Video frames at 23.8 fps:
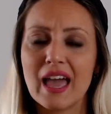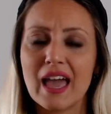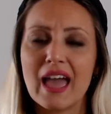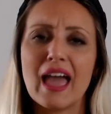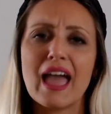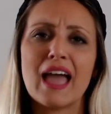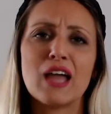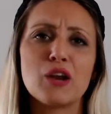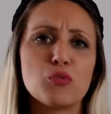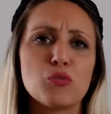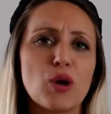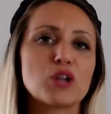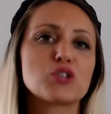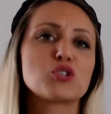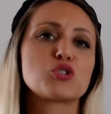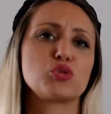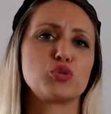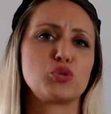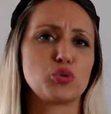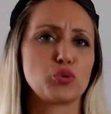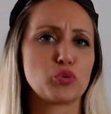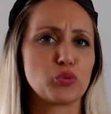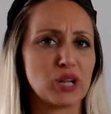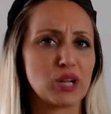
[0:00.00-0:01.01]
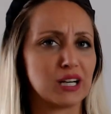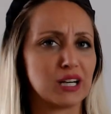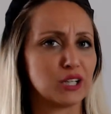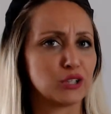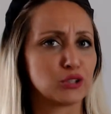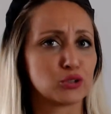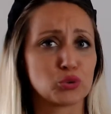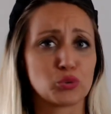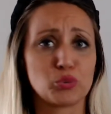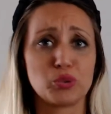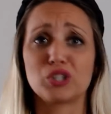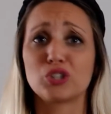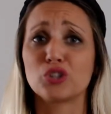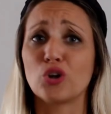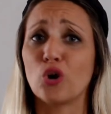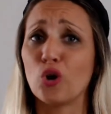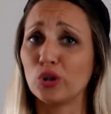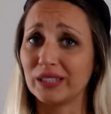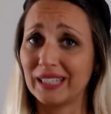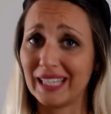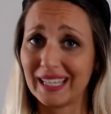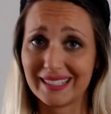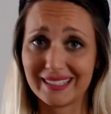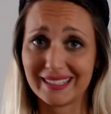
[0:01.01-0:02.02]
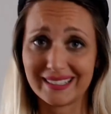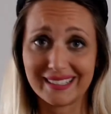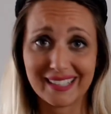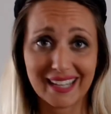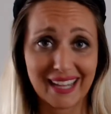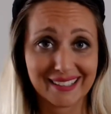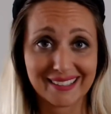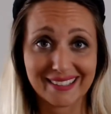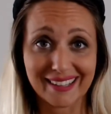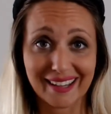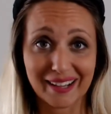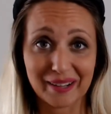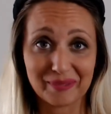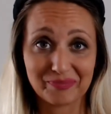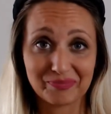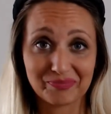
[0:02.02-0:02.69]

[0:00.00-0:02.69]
and what should you really do with all that data?